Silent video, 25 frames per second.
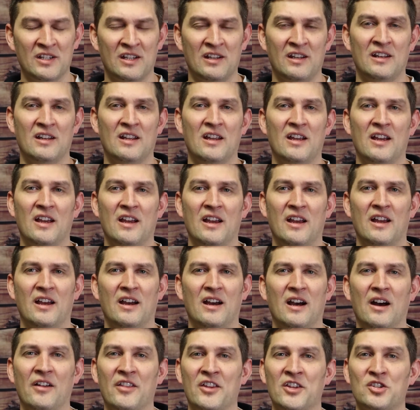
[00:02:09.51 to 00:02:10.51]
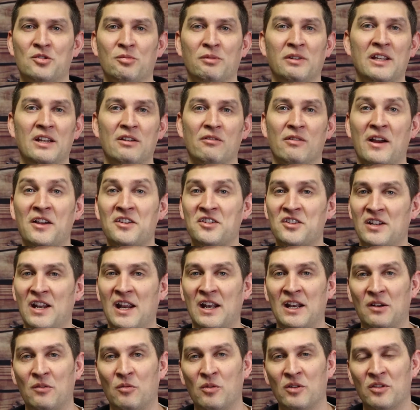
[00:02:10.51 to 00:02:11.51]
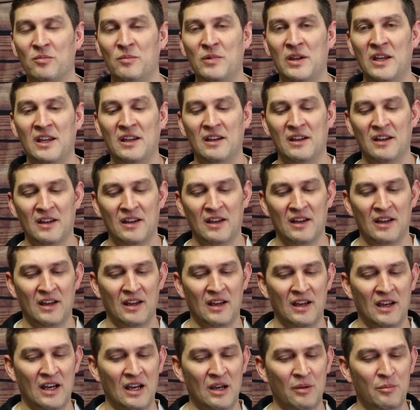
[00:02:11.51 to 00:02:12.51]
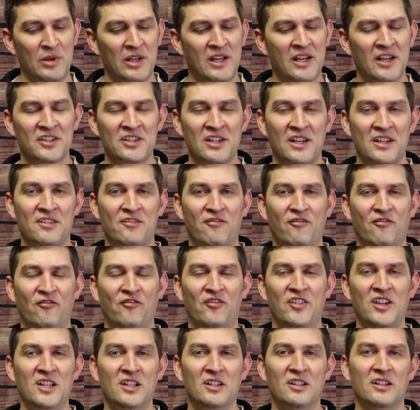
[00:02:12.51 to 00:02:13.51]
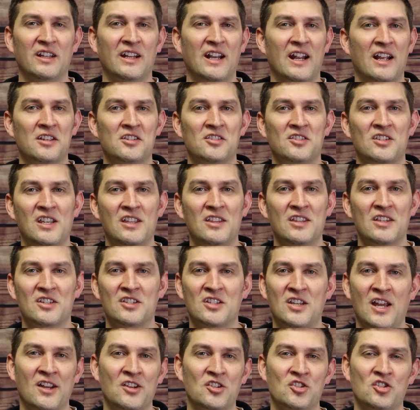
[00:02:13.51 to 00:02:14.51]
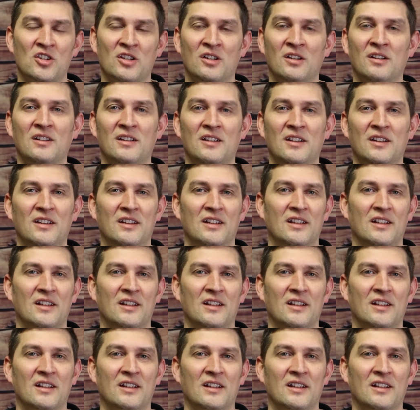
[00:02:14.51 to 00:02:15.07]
And this really resonated with me because I feel and I see this tension